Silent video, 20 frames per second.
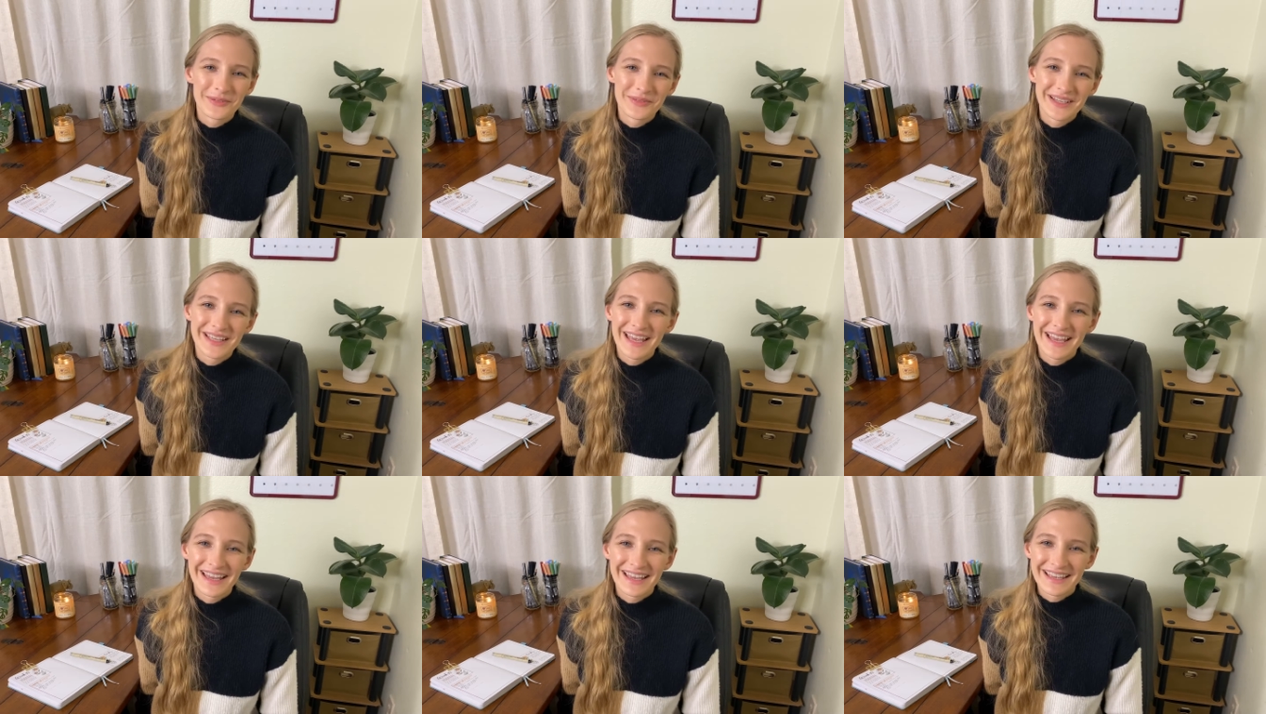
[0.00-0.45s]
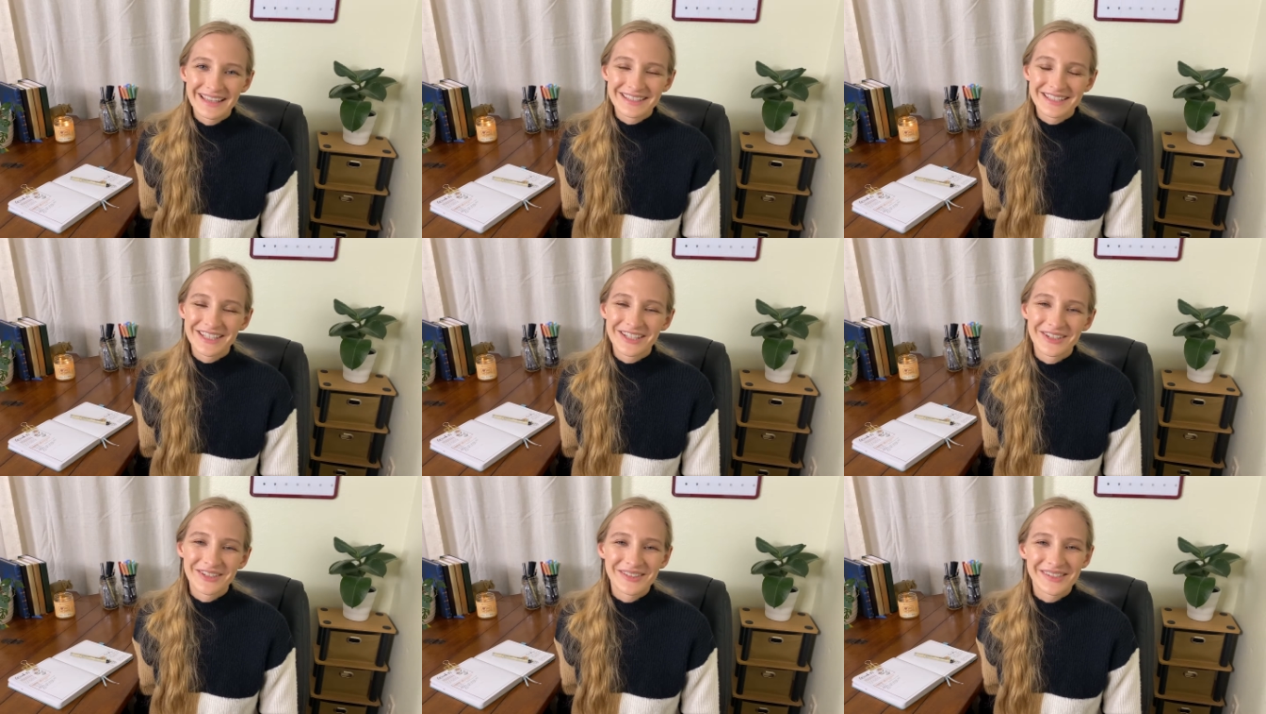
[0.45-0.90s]
we get
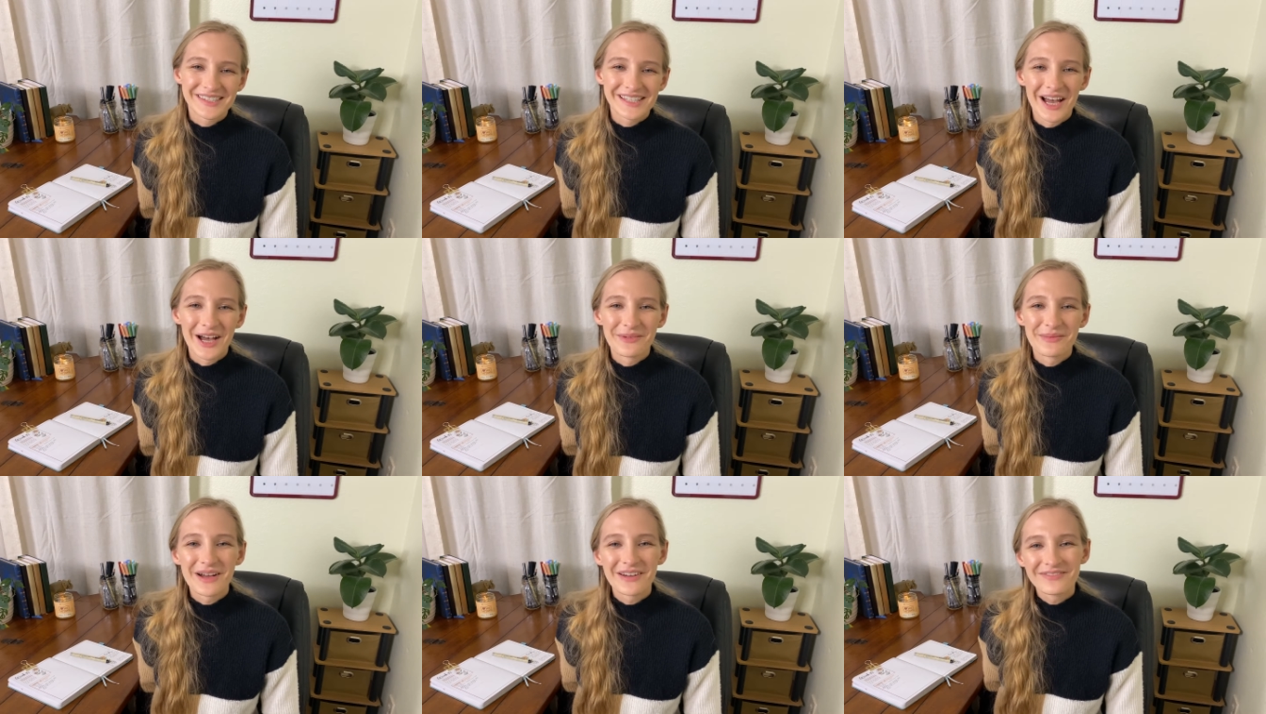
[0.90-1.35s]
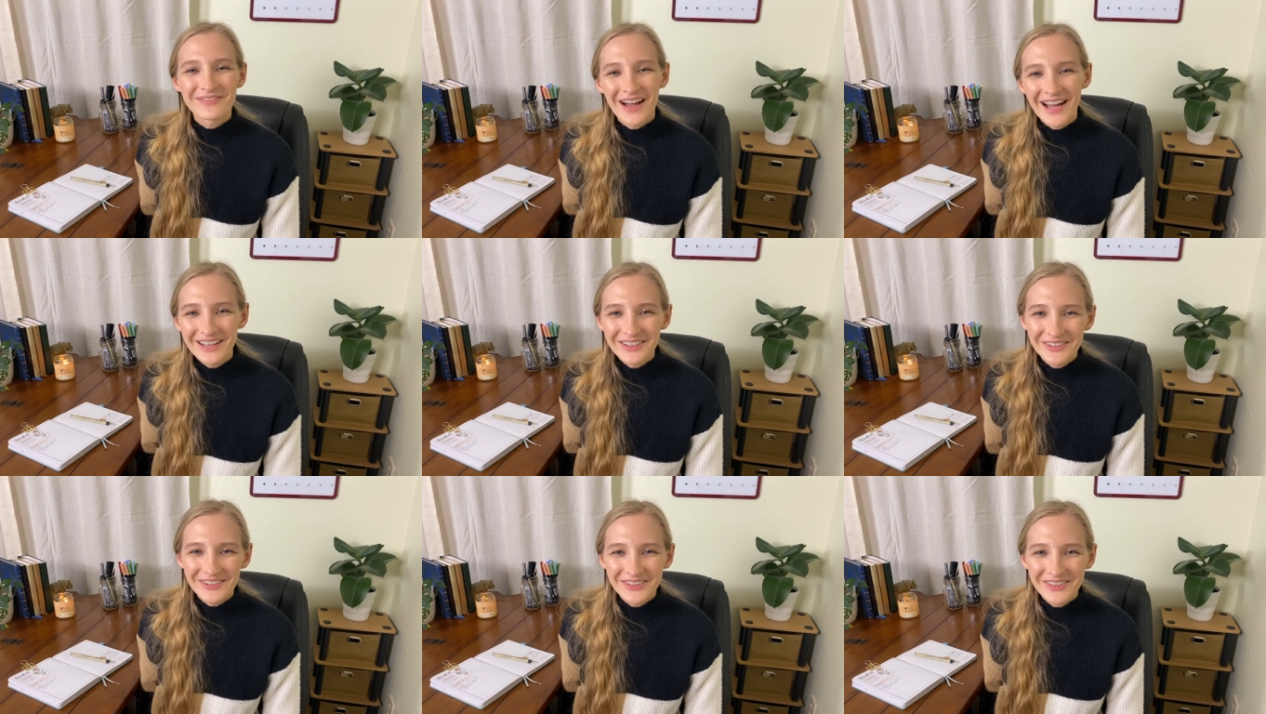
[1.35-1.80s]
into some
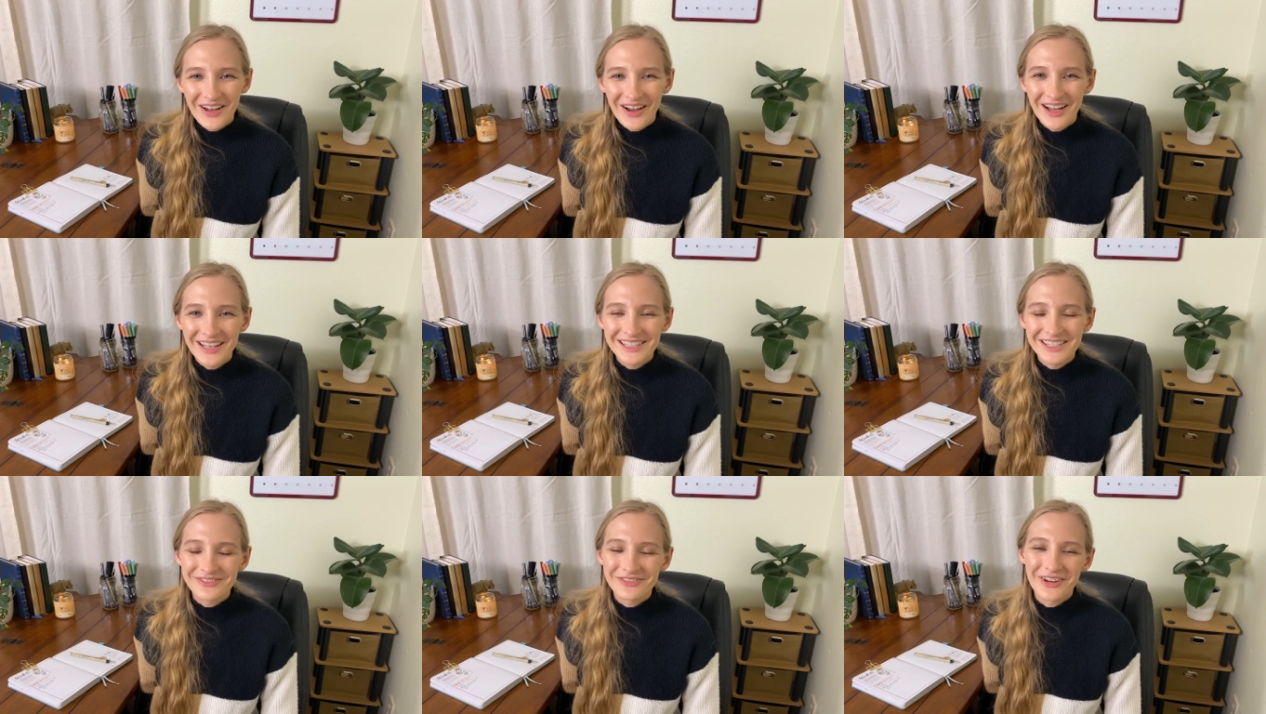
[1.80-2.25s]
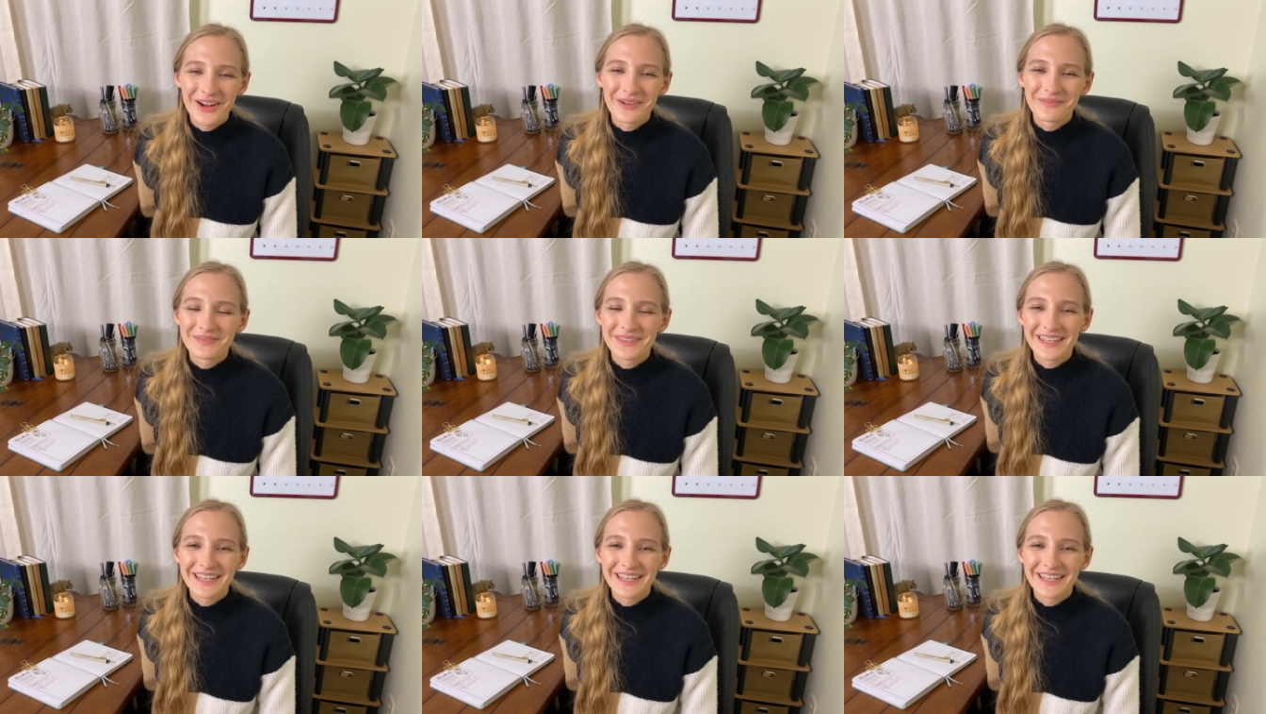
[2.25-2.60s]
final thoughts from